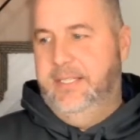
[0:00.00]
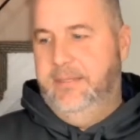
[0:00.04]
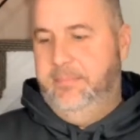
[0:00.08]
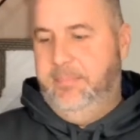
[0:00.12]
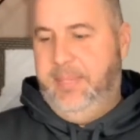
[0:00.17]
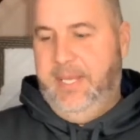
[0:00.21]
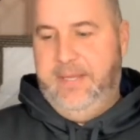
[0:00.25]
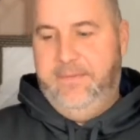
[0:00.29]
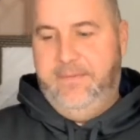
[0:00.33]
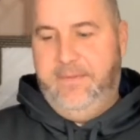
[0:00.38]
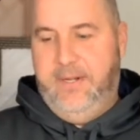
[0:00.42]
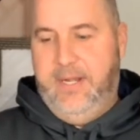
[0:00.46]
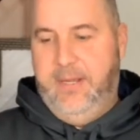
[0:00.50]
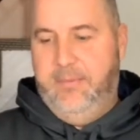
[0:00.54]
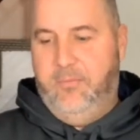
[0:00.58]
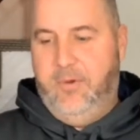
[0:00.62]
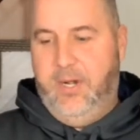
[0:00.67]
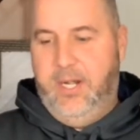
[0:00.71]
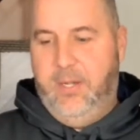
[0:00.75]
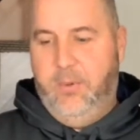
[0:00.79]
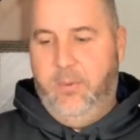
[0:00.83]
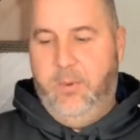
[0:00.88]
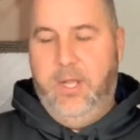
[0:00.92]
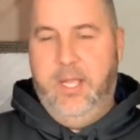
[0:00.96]
paid for them
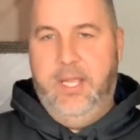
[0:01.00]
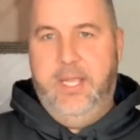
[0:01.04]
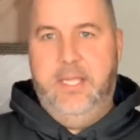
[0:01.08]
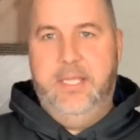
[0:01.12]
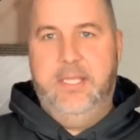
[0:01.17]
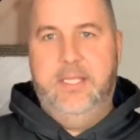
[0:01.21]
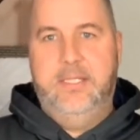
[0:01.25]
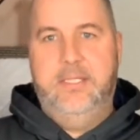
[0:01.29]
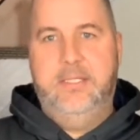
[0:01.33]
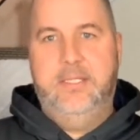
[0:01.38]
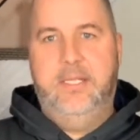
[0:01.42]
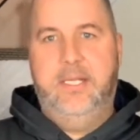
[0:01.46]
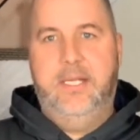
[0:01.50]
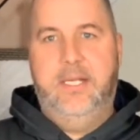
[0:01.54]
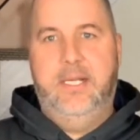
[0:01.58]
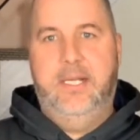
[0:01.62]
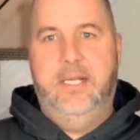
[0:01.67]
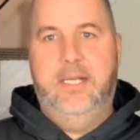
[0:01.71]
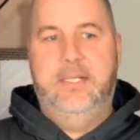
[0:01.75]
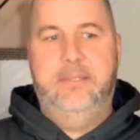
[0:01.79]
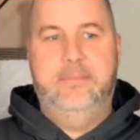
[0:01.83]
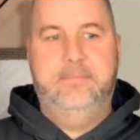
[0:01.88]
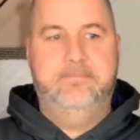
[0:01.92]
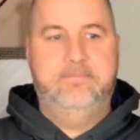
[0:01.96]
right away,
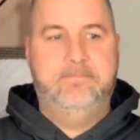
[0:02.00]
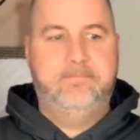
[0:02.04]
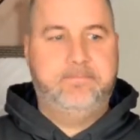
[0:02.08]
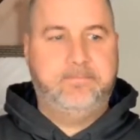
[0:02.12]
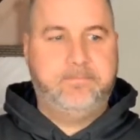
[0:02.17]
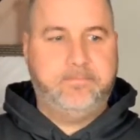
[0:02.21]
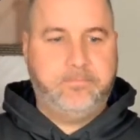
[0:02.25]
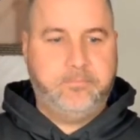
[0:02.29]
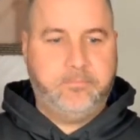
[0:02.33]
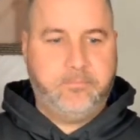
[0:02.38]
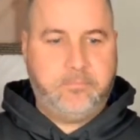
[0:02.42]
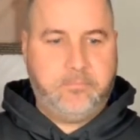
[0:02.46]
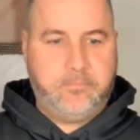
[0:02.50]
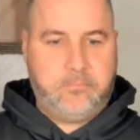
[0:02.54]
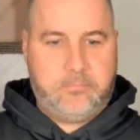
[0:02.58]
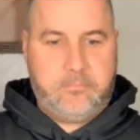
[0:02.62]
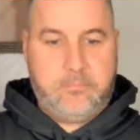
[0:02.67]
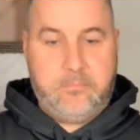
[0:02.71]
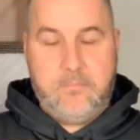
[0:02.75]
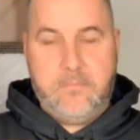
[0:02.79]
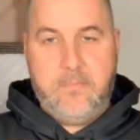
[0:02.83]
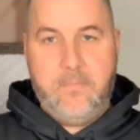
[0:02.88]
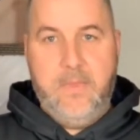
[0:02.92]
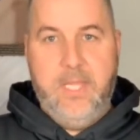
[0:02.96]
and
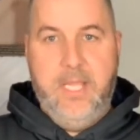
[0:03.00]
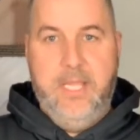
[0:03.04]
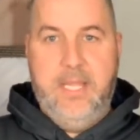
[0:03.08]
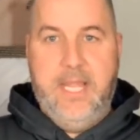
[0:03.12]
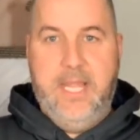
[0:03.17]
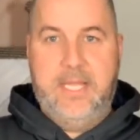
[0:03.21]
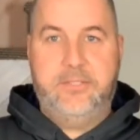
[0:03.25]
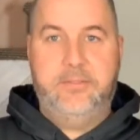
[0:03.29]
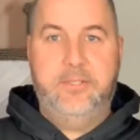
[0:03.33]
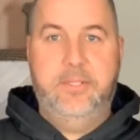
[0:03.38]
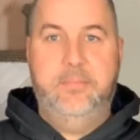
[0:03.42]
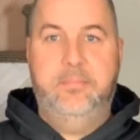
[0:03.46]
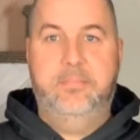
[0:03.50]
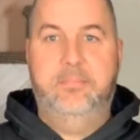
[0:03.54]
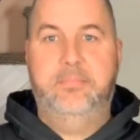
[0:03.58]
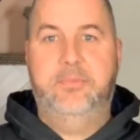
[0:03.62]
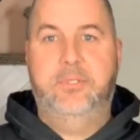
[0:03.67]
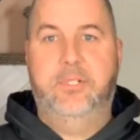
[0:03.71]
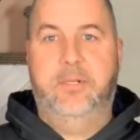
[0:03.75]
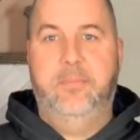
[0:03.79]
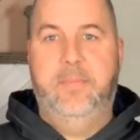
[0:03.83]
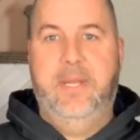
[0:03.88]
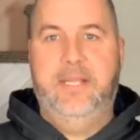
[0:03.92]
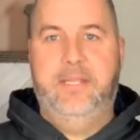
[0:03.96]
actually
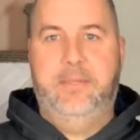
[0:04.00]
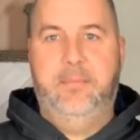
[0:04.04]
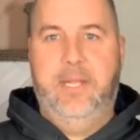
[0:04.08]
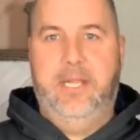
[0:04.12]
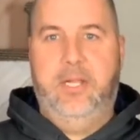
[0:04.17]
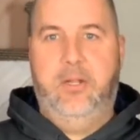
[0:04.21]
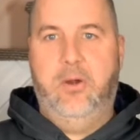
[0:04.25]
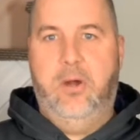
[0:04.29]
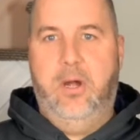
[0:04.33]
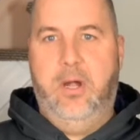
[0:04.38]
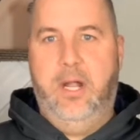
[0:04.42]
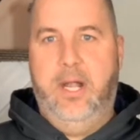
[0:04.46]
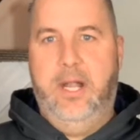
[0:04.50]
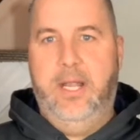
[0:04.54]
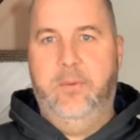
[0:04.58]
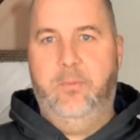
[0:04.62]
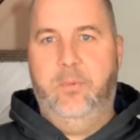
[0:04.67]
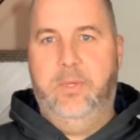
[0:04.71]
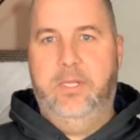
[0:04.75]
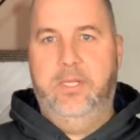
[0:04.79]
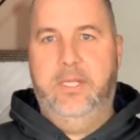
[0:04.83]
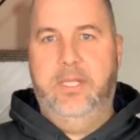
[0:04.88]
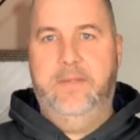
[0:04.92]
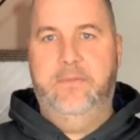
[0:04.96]
took them out to my car. I didn't
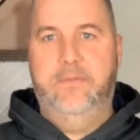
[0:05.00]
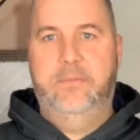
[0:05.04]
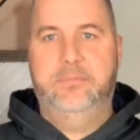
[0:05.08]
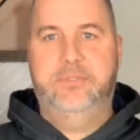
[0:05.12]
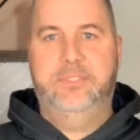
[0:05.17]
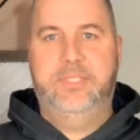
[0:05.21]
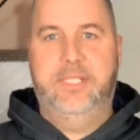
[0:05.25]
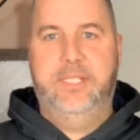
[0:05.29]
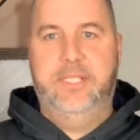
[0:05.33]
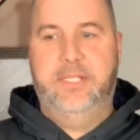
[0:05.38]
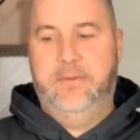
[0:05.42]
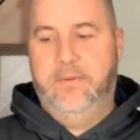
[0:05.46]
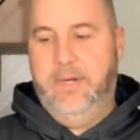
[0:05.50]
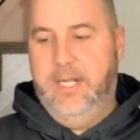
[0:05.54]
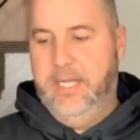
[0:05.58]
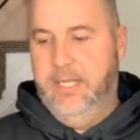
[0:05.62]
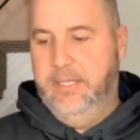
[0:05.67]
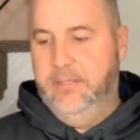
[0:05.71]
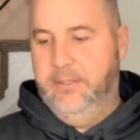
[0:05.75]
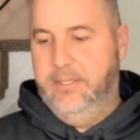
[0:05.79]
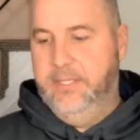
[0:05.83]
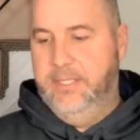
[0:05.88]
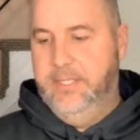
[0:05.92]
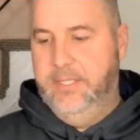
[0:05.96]
want to leave them sitting
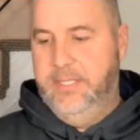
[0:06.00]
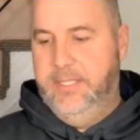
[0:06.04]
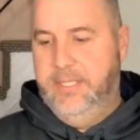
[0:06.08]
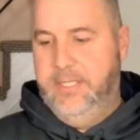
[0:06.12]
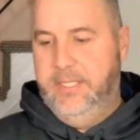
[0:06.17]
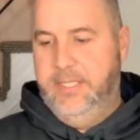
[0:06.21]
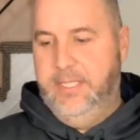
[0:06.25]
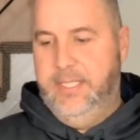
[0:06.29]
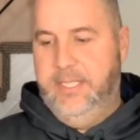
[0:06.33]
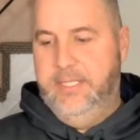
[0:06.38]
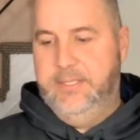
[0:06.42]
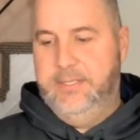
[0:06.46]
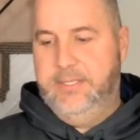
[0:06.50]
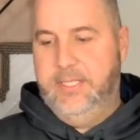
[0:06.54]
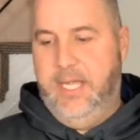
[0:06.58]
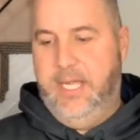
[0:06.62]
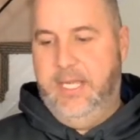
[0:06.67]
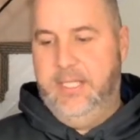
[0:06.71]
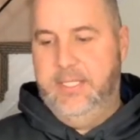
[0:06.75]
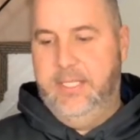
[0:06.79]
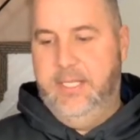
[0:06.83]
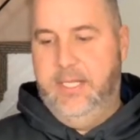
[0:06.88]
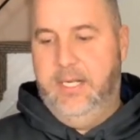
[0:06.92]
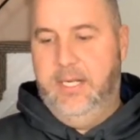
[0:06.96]
around
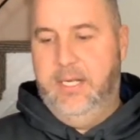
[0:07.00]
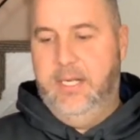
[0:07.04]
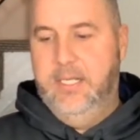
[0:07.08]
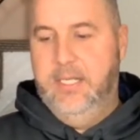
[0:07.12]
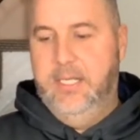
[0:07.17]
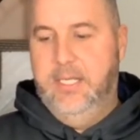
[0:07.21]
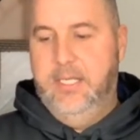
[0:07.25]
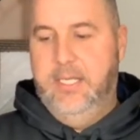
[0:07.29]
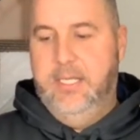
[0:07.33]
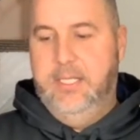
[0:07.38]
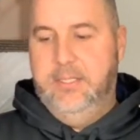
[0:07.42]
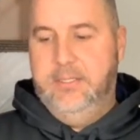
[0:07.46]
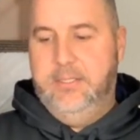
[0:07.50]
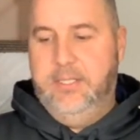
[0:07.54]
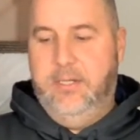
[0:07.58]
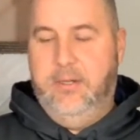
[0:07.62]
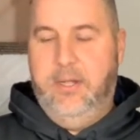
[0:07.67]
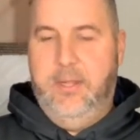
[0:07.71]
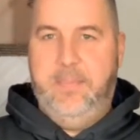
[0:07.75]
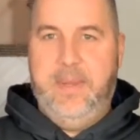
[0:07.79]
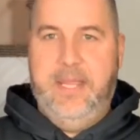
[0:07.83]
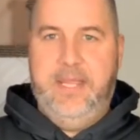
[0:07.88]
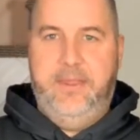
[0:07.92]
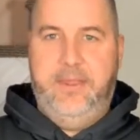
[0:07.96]
inside there, so
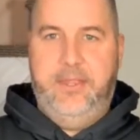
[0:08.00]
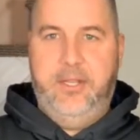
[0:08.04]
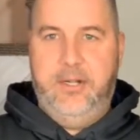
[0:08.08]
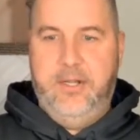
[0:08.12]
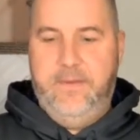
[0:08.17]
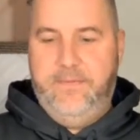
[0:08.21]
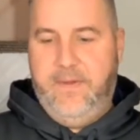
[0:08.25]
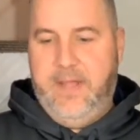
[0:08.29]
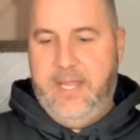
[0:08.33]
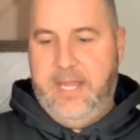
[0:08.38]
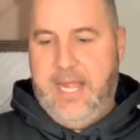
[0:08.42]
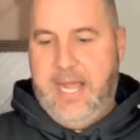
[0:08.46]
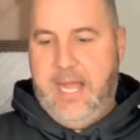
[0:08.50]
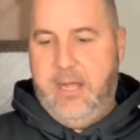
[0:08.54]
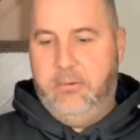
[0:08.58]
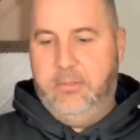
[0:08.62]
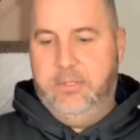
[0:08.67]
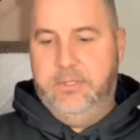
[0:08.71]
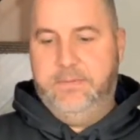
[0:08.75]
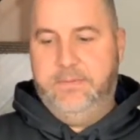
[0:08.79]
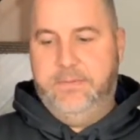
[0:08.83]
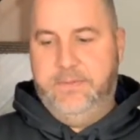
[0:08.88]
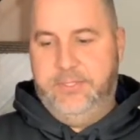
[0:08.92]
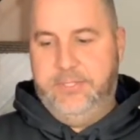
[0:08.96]
I paid
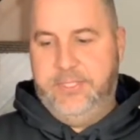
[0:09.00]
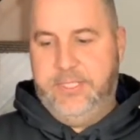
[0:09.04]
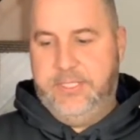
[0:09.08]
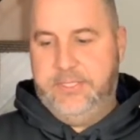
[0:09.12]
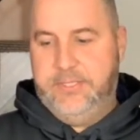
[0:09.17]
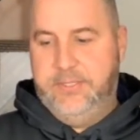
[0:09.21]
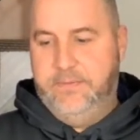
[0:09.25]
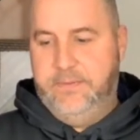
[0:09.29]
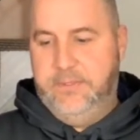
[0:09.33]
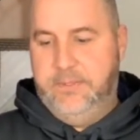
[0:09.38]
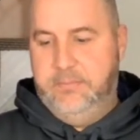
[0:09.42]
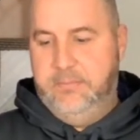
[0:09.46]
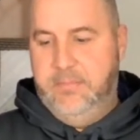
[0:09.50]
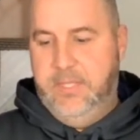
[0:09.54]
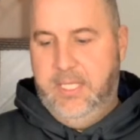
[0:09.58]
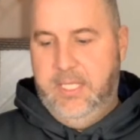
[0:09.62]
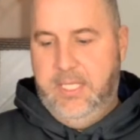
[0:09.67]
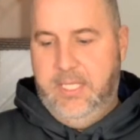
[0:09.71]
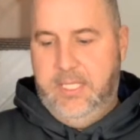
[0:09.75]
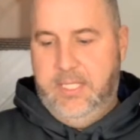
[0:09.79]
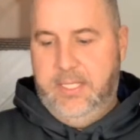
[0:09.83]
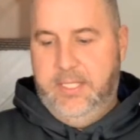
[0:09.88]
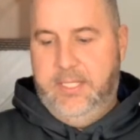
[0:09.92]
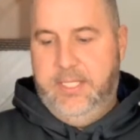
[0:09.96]
$35 for 6 of them.
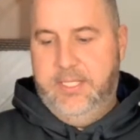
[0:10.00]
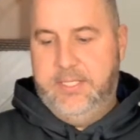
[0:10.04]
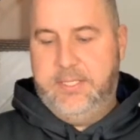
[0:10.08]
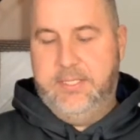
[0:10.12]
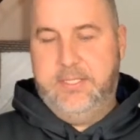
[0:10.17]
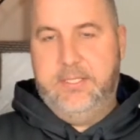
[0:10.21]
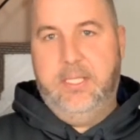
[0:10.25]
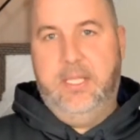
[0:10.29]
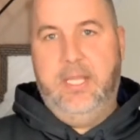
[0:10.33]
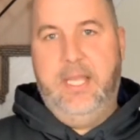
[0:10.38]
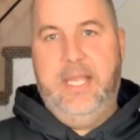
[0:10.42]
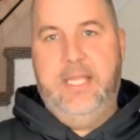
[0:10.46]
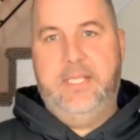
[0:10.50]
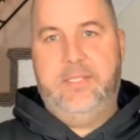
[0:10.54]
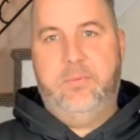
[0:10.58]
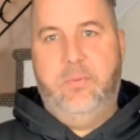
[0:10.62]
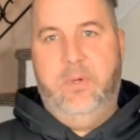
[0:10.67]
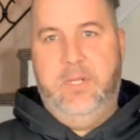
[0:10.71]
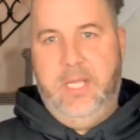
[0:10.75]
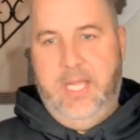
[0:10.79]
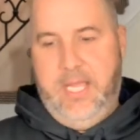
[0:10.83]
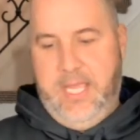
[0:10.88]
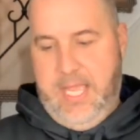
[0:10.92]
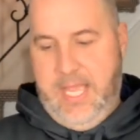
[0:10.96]
This is the last
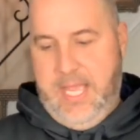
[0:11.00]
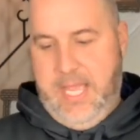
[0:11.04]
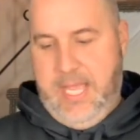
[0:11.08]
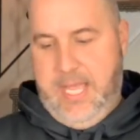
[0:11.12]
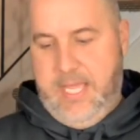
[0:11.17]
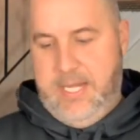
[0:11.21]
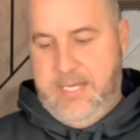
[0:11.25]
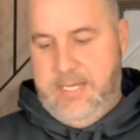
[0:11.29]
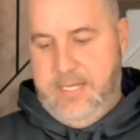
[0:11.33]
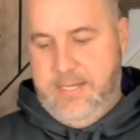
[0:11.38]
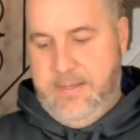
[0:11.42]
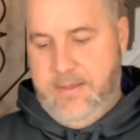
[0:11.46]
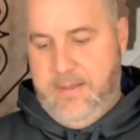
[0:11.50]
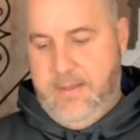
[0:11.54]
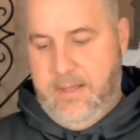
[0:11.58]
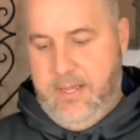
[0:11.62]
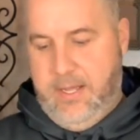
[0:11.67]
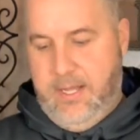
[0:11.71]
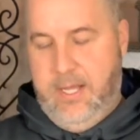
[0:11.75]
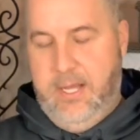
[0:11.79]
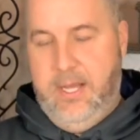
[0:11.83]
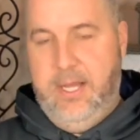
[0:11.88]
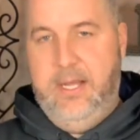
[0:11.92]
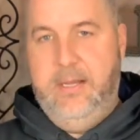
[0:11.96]
one I had.
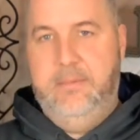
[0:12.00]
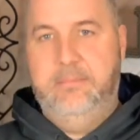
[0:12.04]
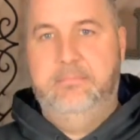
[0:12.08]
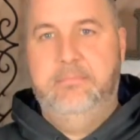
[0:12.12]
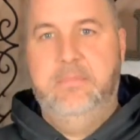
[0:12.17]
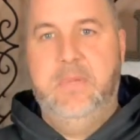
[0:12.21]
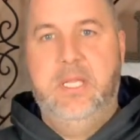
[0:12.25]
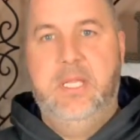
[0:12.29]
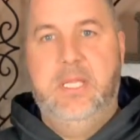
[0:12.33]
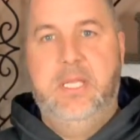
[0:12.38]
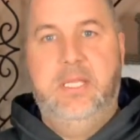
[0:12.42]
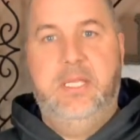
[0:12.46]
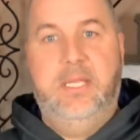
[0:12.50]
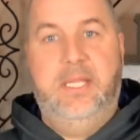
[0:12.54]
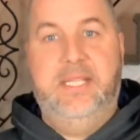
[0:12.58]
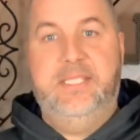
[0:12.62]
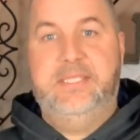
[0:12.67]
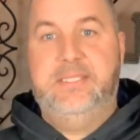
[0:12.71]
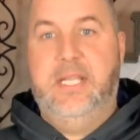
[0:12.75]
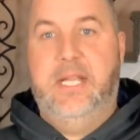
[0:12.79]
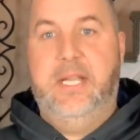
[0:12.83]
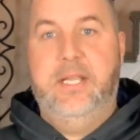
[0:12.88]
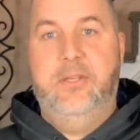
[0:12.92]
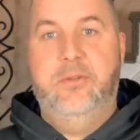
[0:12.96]
Like I
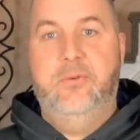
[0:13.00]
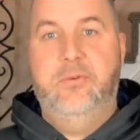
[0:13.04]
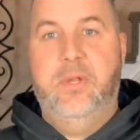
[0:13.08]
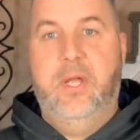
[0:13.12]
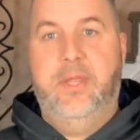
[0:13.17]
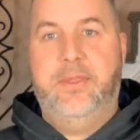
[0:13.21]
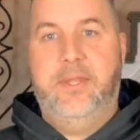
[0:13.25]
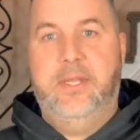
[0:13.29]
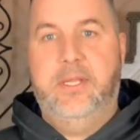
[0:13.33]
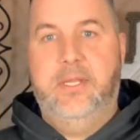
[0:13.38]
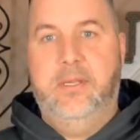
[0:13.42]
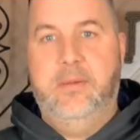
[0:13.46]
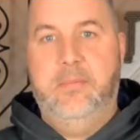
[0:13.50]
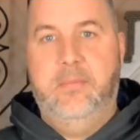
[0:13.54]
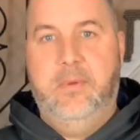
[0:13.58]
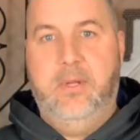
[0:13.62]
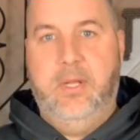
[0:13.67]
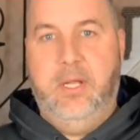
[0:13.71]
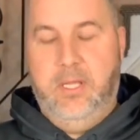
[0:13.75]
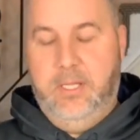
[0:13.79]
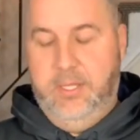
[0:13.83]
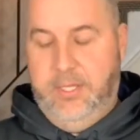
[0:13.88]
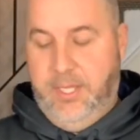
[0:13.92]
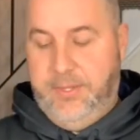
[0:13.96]
said, I knew nothing
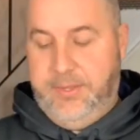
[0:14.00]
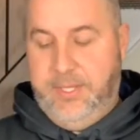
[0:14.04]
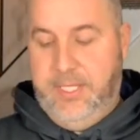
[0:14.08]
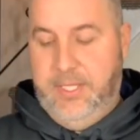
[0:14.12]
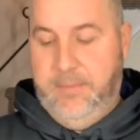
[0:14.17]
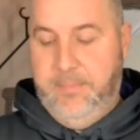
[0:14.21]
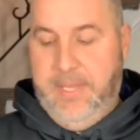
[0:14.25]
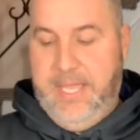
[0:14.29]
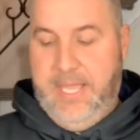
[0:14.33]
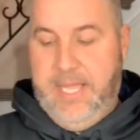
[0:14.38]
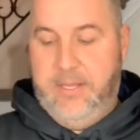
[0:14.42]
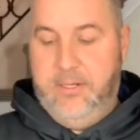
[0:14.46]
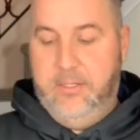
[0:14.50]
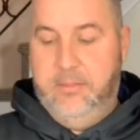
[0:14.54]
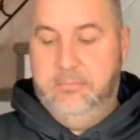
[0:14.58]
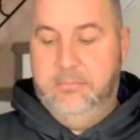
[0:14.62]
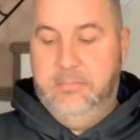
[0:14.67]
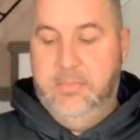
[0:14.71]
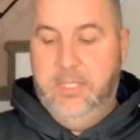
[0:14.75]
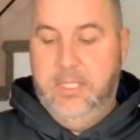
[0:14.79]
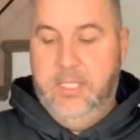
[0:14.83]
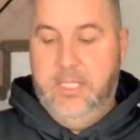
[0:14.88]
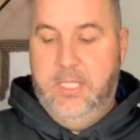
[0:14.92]
about them.